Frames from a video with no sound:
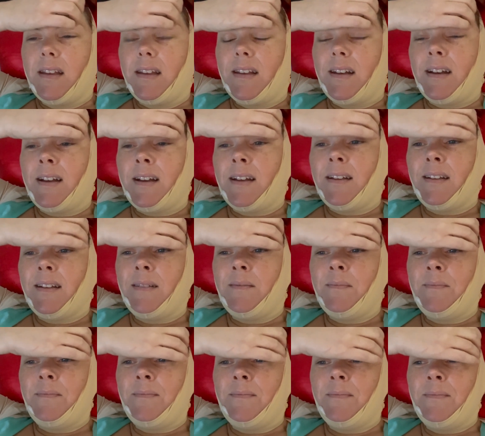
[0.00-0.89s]

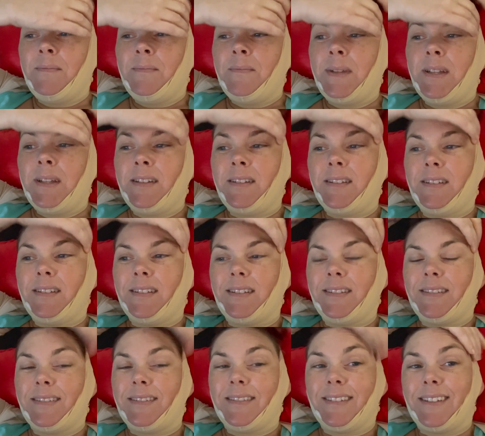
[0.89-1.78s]
Um,
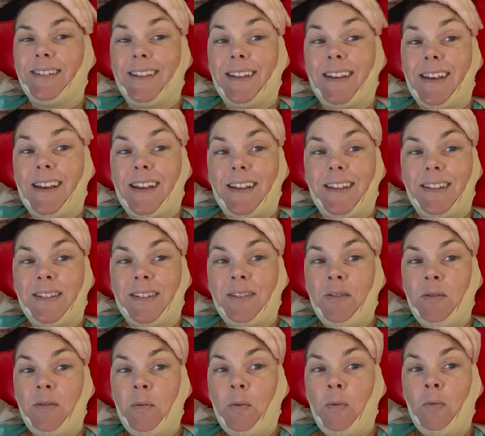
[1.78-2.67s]

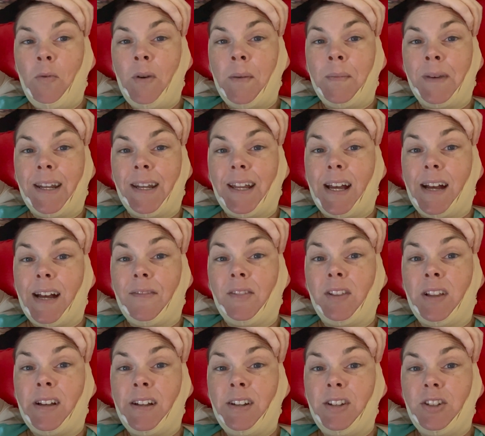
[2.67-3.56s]
so I'm gonna have
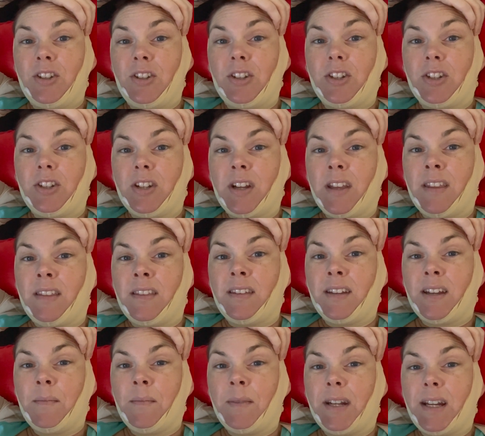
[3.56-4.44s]
lunch. I
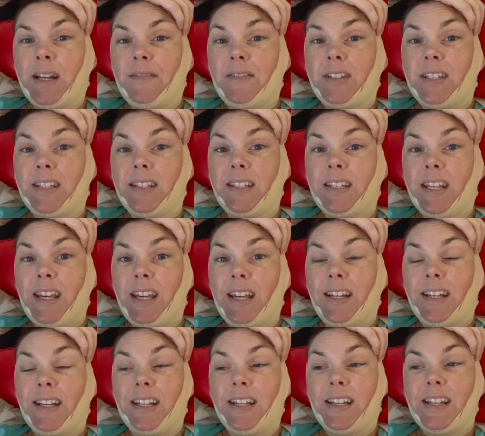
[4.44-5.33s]
think I'm gonna have a
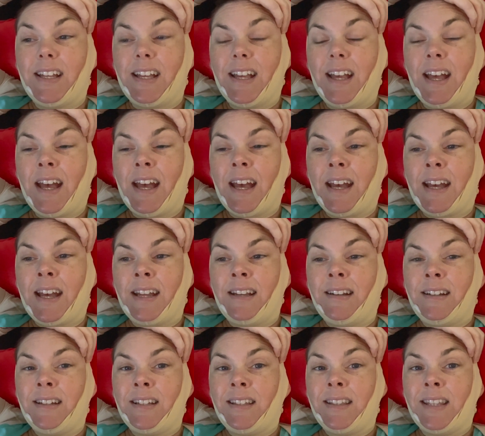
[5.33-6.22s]
steak.
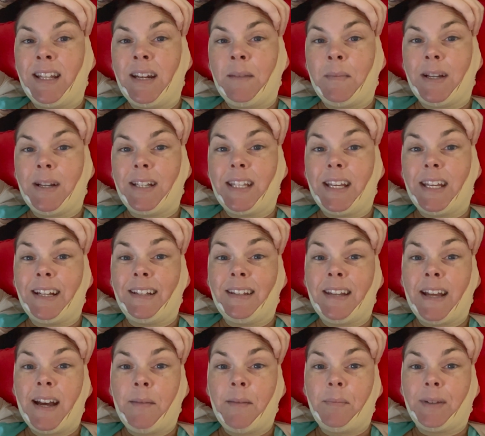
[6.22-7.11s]
And then I'm gonna take a
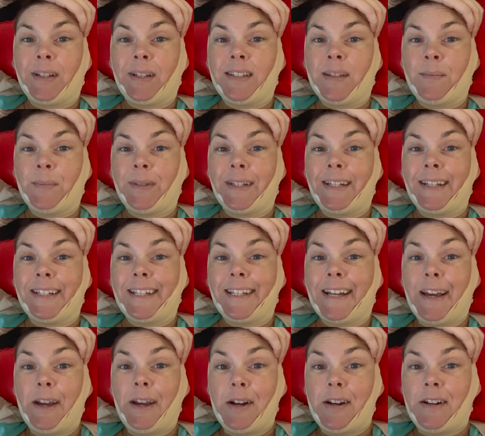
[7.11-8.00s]
nap because I'm getting
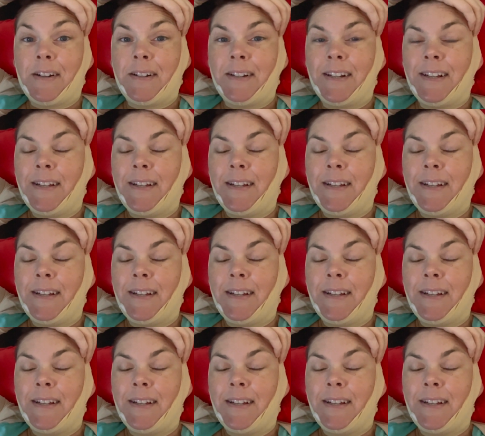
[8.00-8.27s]
tired.